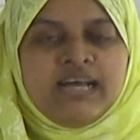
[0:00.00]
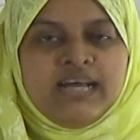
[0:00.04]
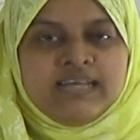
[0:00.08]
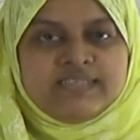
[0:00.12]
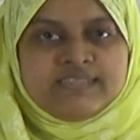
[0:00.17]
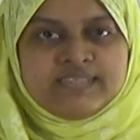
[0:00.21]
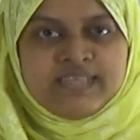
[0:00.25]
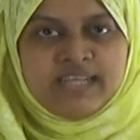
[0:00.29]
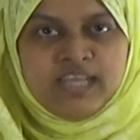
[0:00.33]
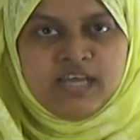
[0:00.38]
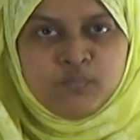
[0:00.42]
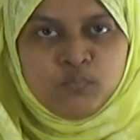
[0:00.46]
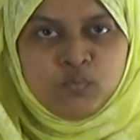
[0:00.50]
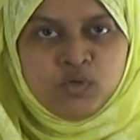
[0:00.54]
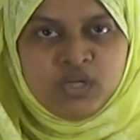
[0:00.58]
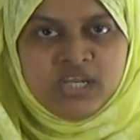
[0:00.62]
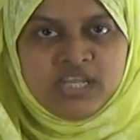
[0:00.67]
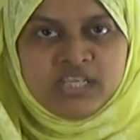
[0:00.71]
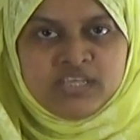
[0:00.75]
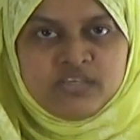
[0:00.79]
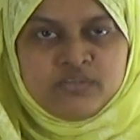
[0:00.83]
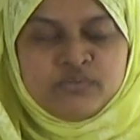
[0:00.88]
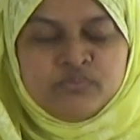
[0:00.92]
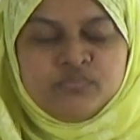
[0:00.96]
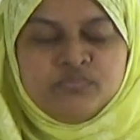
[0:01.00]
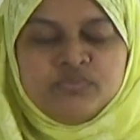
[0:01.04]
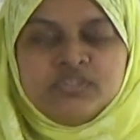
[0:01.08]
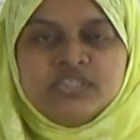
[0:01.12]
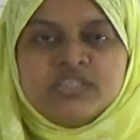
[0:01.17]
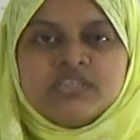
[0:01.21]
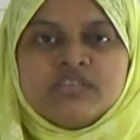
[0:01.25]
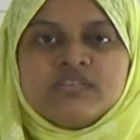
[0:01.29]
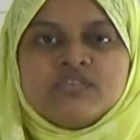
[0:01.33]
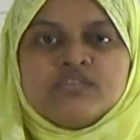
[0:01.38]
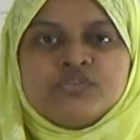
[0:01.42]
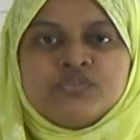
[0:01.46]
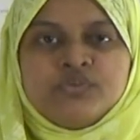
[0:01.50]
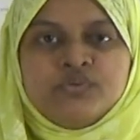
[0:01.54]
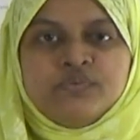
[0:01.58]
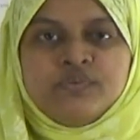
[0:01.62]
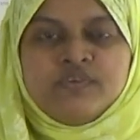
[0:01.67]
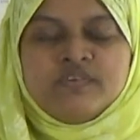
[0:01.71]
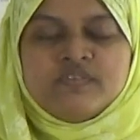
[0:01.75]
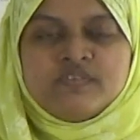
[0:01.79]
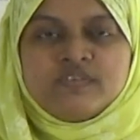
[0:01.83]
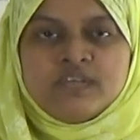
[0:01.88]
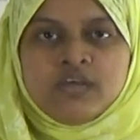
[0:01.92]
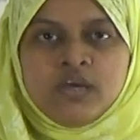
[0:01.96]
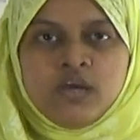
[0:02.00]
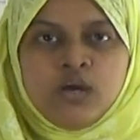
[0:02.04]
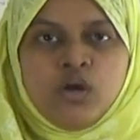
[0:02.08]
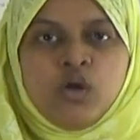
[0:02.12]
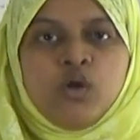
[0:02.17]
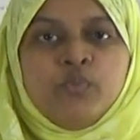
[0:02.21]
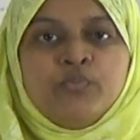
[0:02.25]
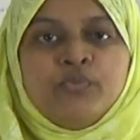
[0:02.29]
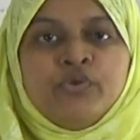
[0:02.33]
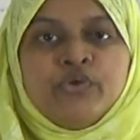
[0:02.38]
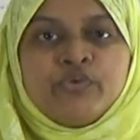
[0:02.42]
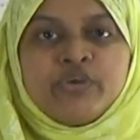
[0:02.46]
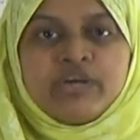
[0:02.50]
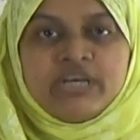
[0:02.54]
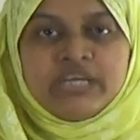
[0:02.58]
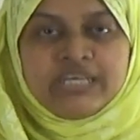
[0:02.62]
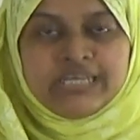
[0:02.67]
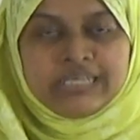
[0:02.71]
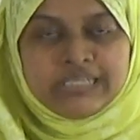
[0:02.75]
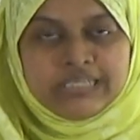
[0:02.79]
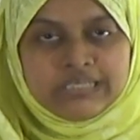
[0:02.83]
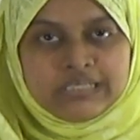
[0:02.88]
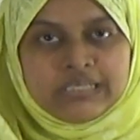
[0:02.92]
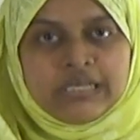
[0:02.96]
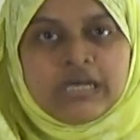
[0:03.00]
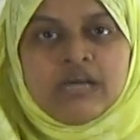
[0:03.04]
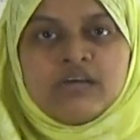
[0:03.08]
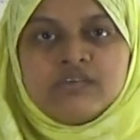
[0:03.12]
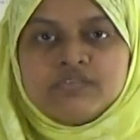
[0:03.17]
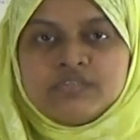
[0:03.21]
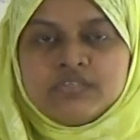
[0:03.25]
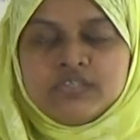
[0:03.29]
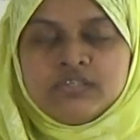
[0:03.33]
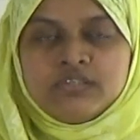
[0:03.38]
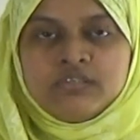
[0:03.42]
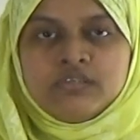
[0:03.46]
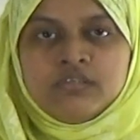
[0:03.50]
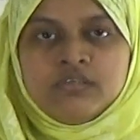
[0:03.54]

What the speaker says: Assalamualaikum dear students. Hope you are healthy and hearty.